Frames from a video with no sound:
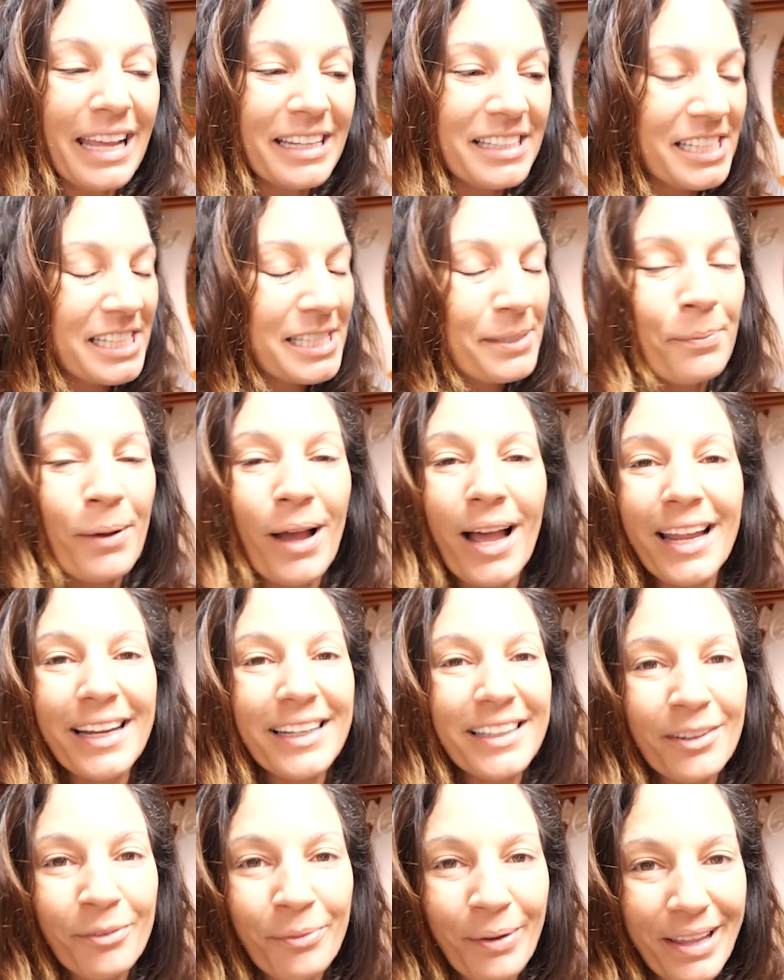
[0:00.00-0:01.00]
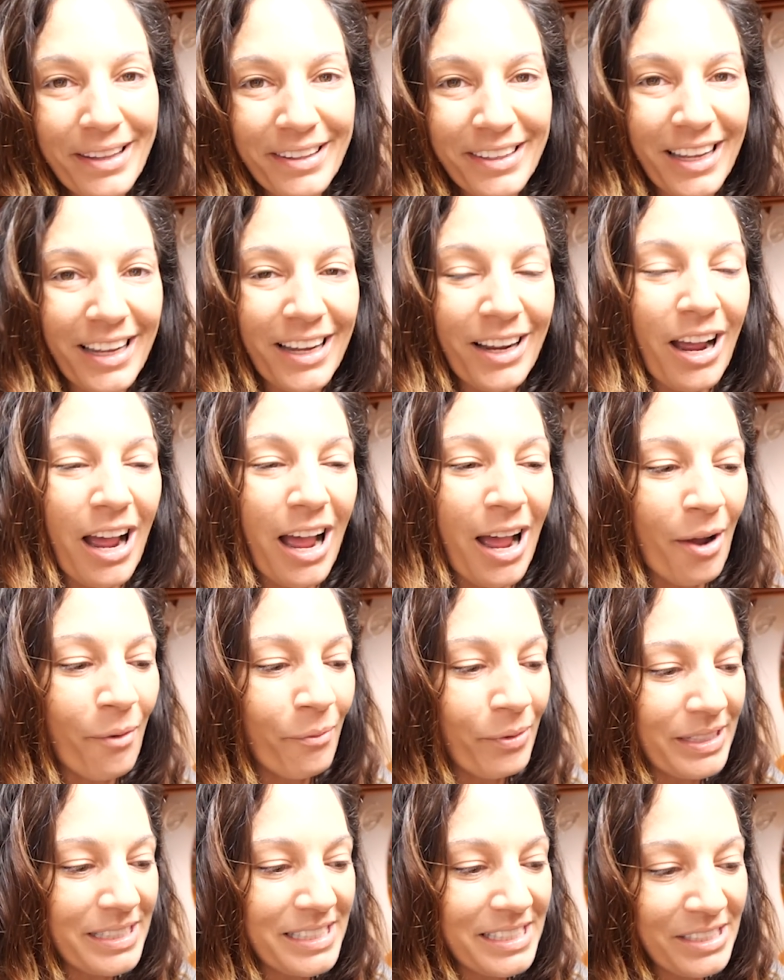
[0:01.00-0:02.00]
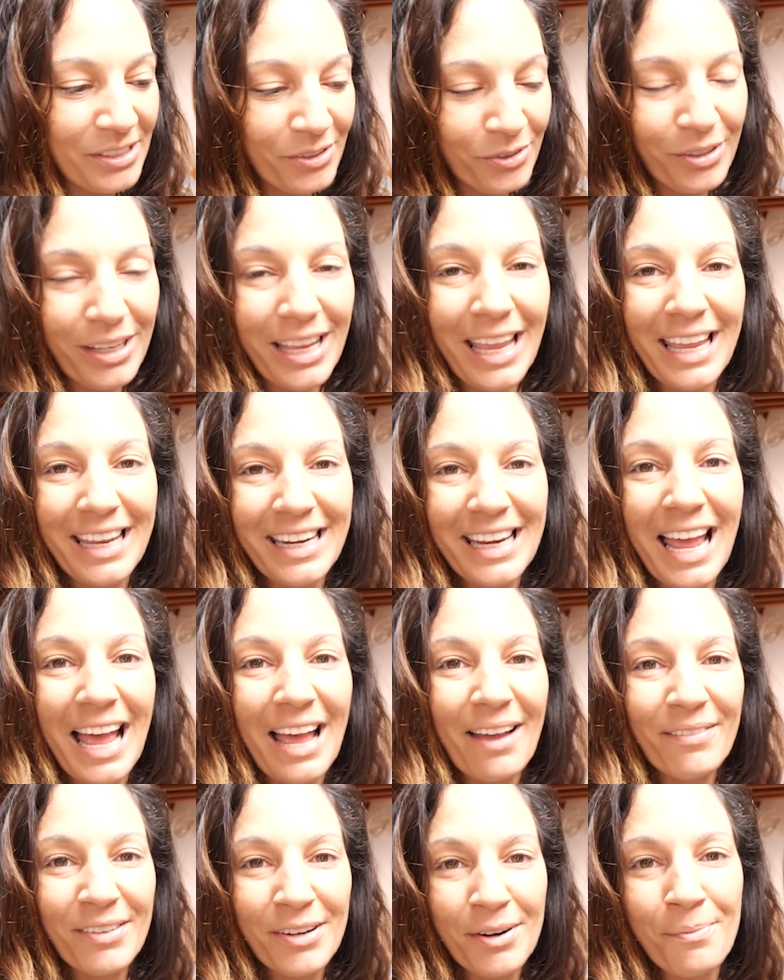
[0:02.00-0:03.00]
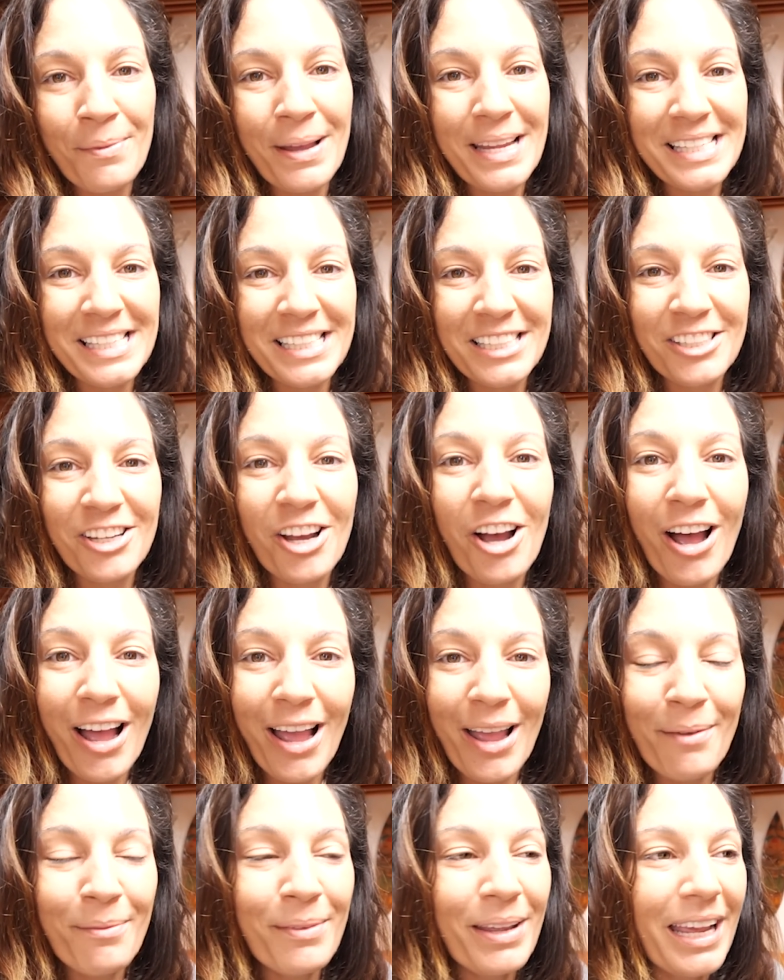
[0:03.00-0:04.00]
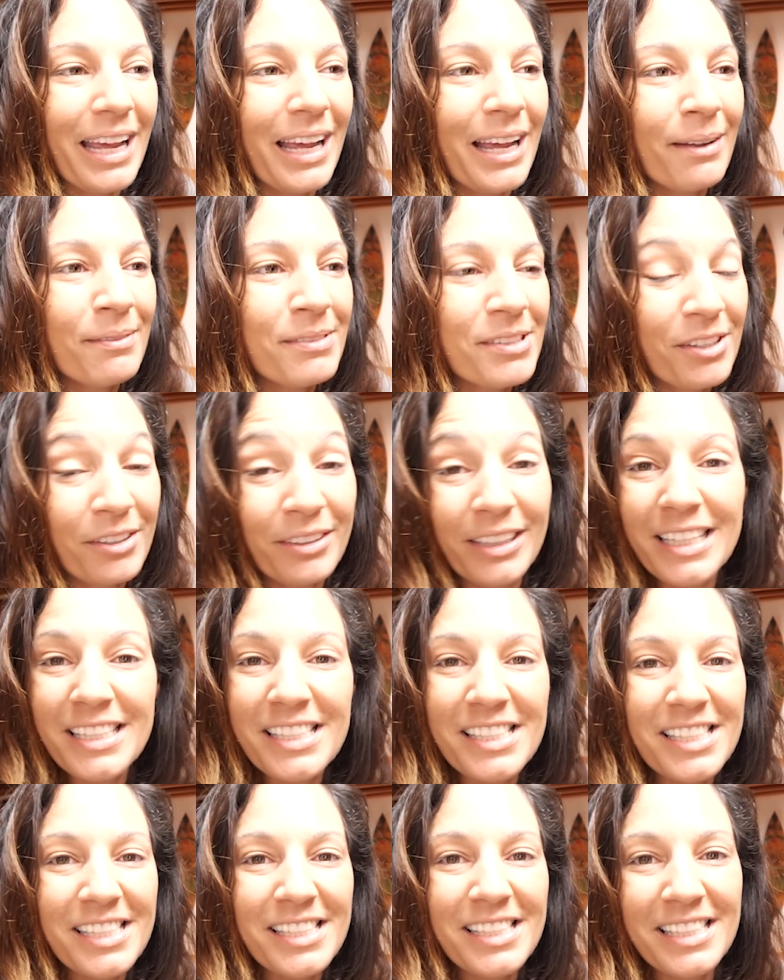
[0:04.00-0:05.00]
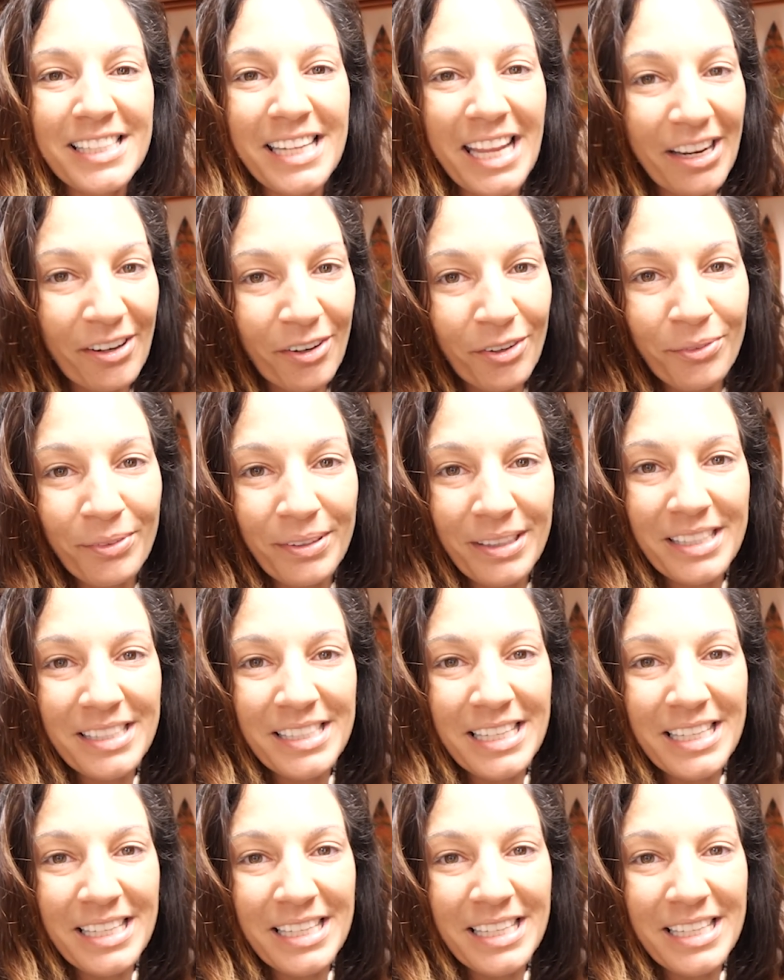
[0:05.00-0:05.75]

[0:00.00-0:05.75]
despite the weather, uh, we still can have an amazing time. Um, so let's just get on with the